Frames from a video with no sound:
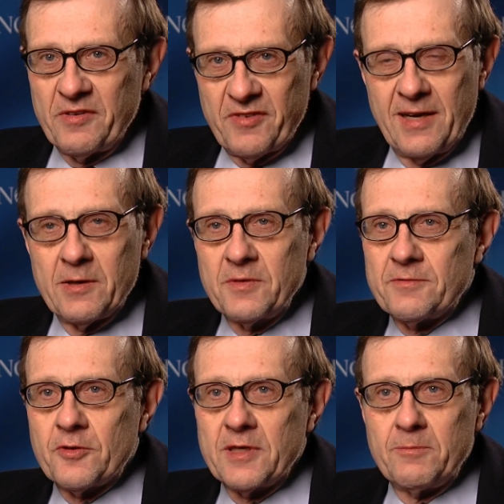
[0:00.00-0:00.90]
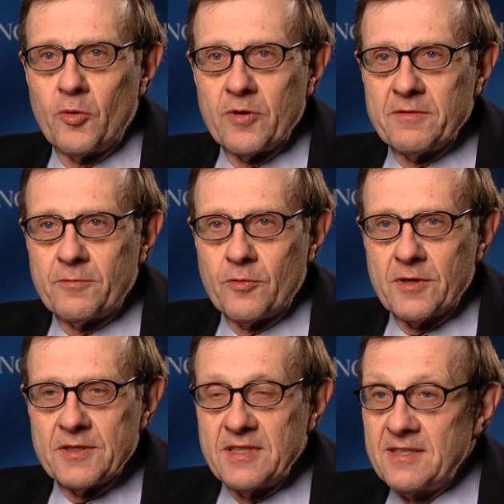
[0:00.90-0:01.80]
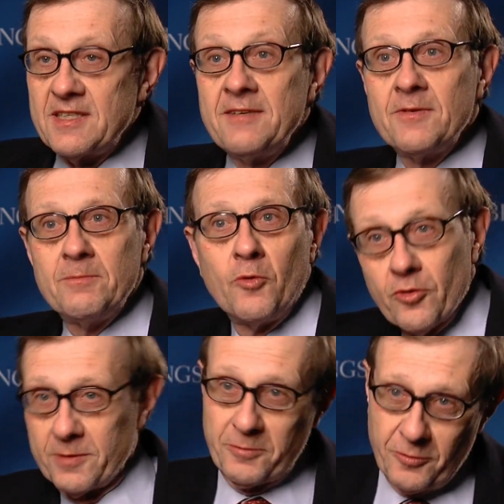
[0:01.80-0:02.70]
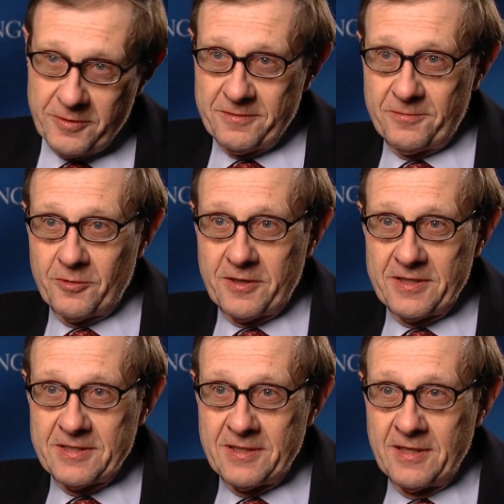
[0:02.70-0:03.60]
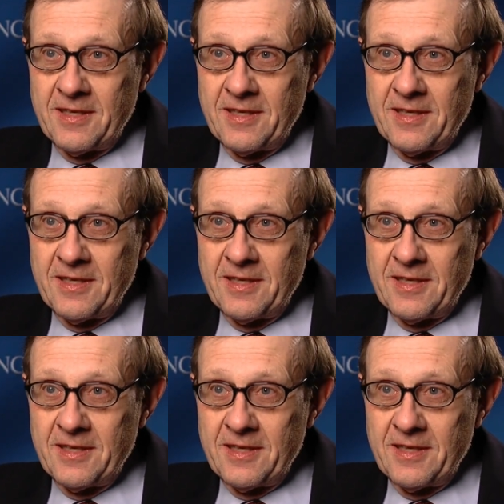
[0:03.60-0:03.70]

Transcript: we found it was very important for us. It's even more important for us